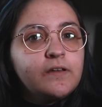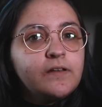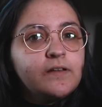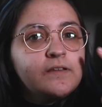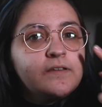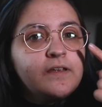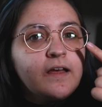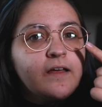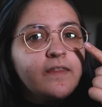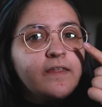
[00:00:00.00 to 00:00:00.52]

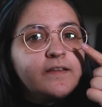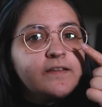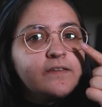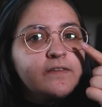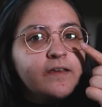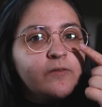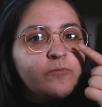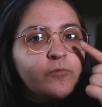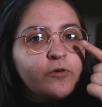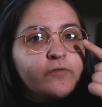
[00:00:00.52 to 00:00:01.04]
see how that's
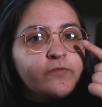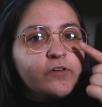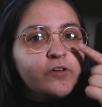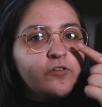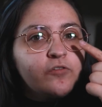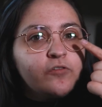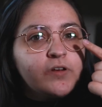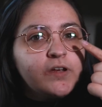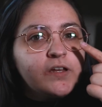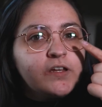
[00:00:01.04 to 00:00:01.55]
like more of a
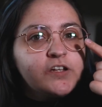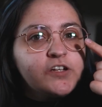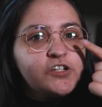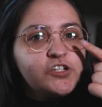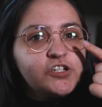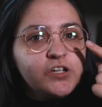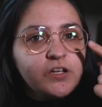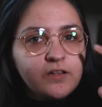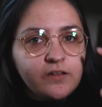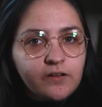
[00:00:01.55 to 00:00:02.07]

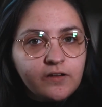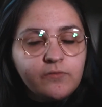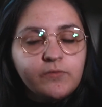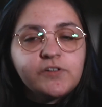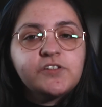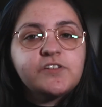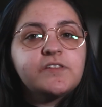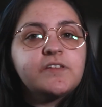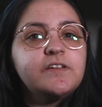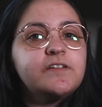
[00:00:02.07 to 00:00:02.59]
greenish color,
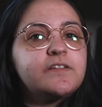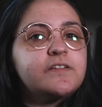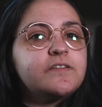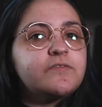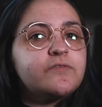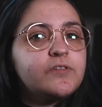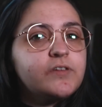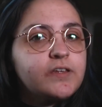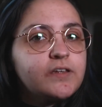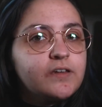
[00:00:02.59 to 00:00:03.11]
which these
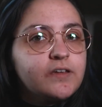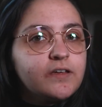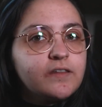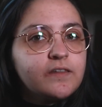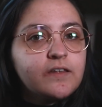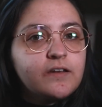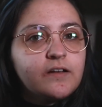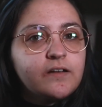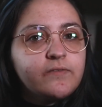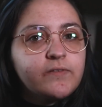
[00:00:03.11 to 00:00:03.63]
is really not
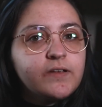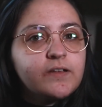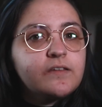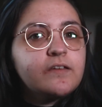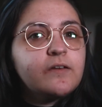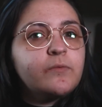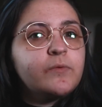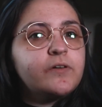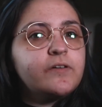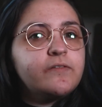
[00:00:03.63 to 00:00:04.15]
that obvious.
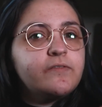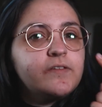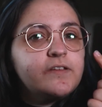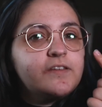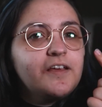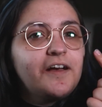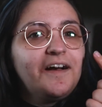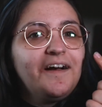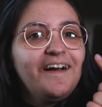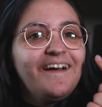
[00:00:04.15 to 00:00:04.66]
I wonder if
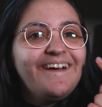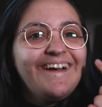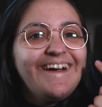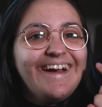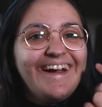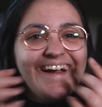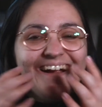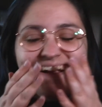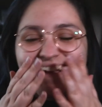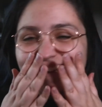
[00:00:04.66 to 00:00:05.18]
these are.
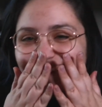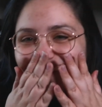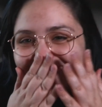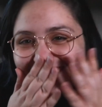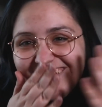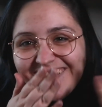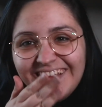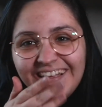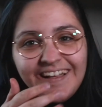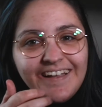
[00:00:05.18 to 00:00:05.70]

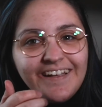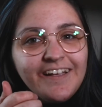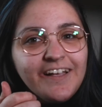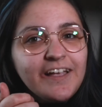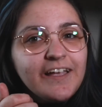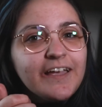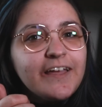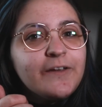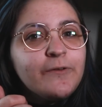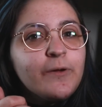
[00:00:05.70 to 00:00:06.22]

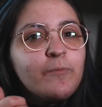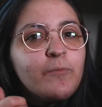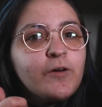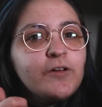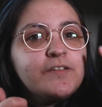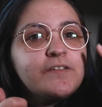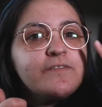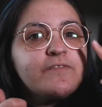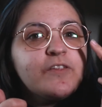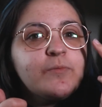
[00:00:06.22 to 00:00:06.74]
Anyway,
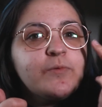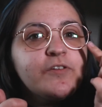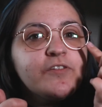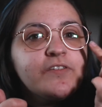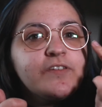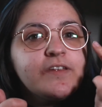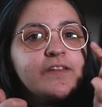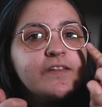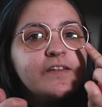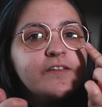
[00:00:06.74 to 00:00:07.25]
most of them you'll
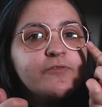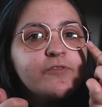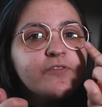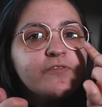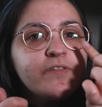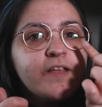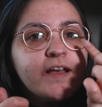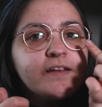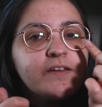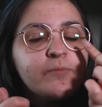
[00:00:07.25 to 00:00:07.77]
see this
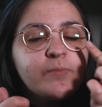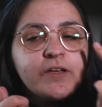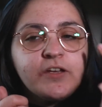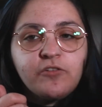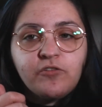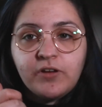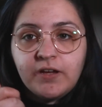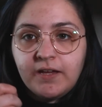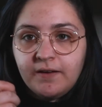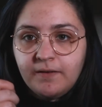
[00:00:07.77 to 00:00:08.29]
reflect a bit
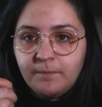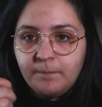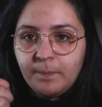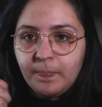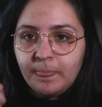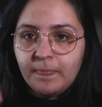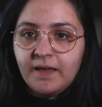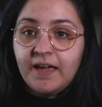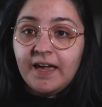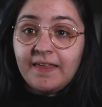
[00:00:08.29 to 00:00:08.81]
green,
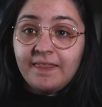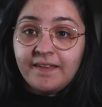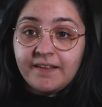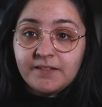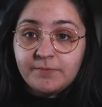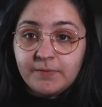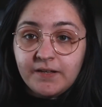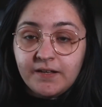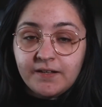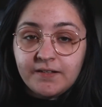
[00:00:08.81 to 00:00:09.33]
and
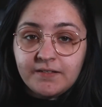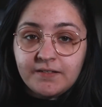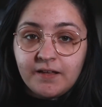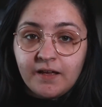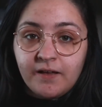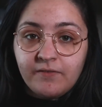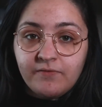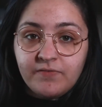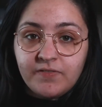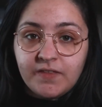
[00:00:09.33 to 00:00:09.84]
that's because
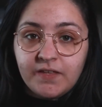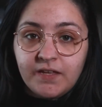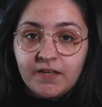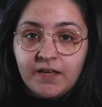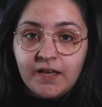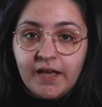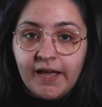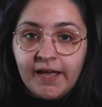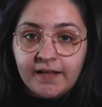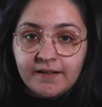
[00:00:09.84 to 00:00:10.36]
of
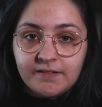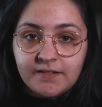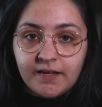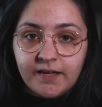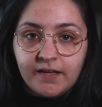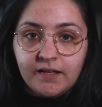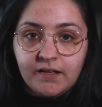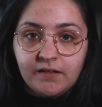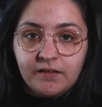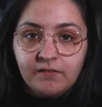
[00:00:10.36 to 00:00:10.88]
the
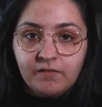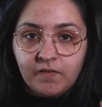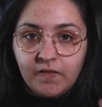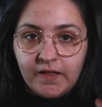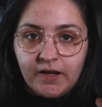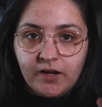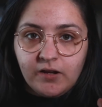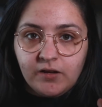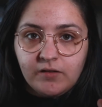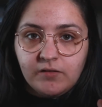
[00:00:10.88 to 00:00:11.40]

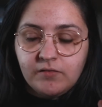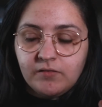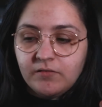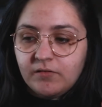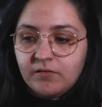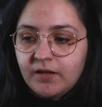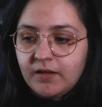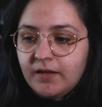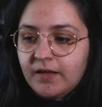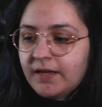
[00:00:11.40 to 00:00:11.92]
anti-glare.
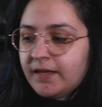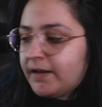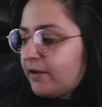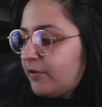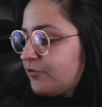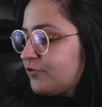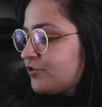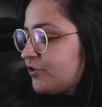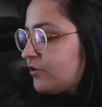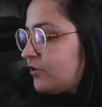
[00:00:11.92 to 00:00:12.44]
And
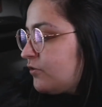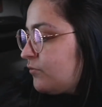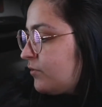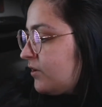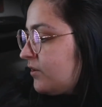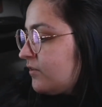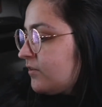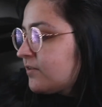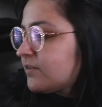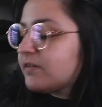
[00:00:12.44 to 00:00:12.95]
I'll show you what
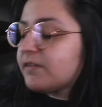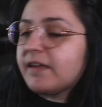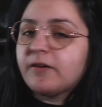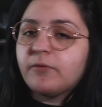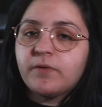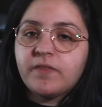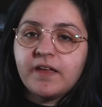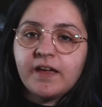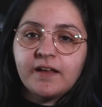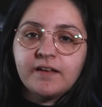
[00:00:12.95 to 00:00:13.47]
it looks like
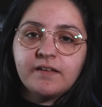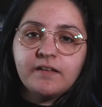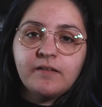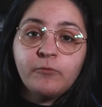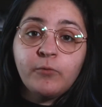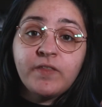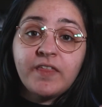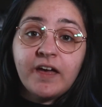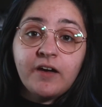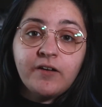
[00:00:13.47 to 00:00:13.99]
with
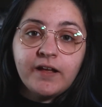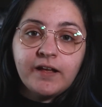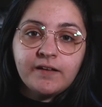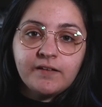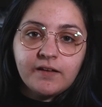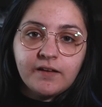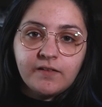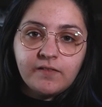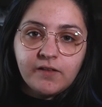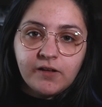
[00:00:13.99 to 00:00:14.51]
without
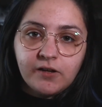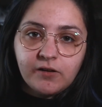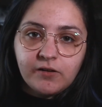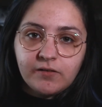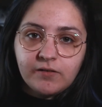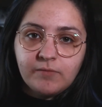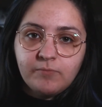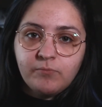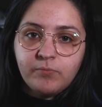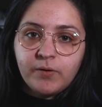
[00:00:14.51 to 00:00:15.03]

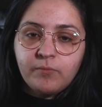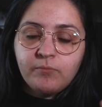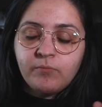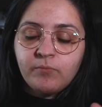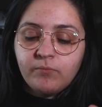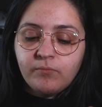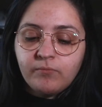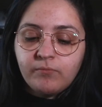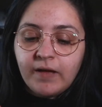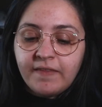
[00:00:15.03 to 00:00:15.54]
anti-glare. But
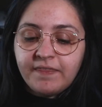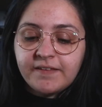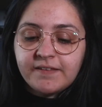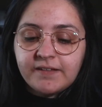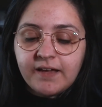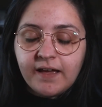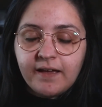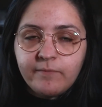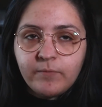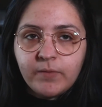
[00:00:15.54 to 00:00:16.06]
at the
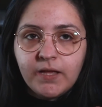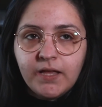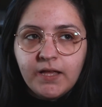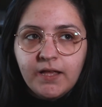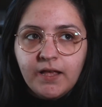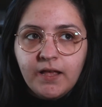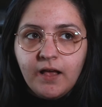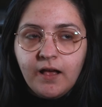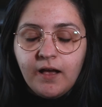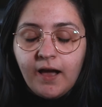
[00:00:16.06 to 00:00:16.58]
time,
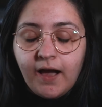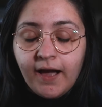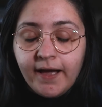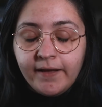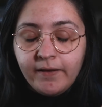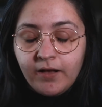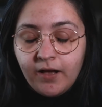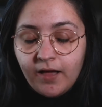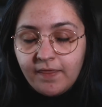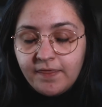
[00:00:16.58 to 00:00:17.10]

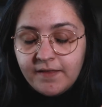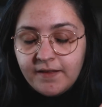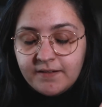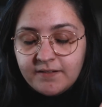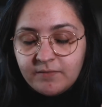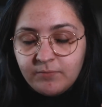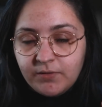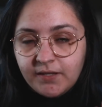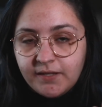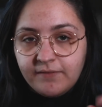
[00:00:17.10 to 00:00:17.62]
I got these,
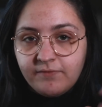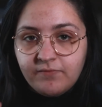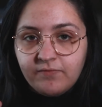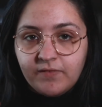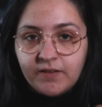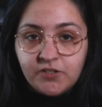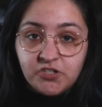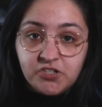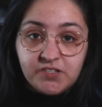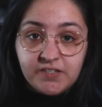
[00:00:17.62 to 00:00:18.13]
I believe
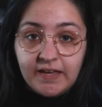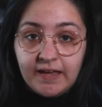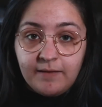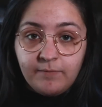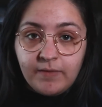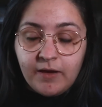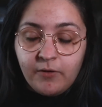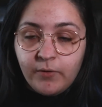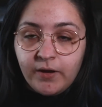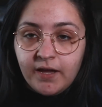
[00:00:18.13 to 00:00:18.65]
it just came
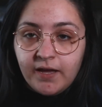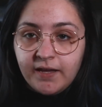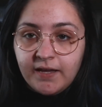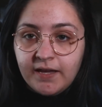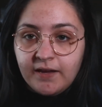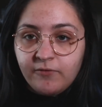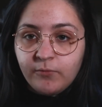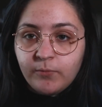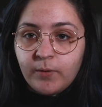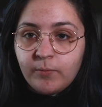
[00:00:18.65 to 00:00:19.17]
that way. I
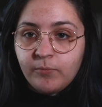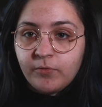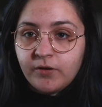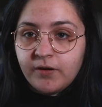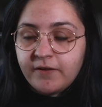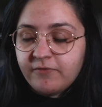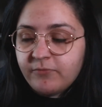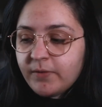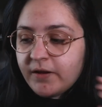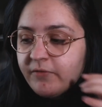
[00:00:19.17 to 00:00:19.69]
can't remember
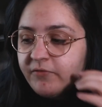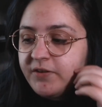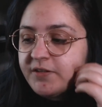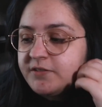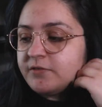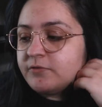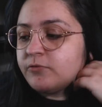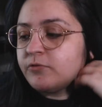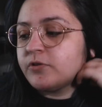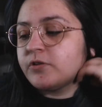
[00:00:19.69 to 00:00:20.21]
if my
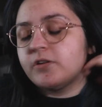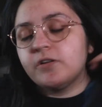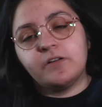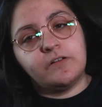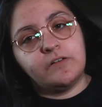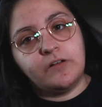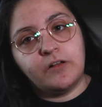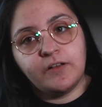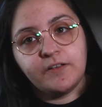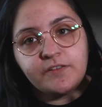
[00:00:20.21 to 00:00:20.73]
recent
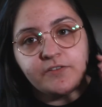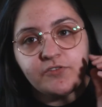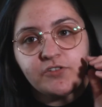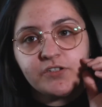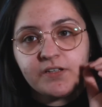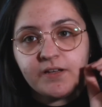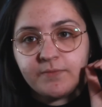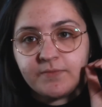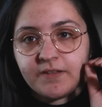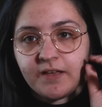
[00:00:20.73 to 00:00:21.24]
order also
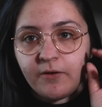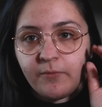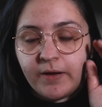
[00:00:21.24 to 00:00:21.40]
just comes that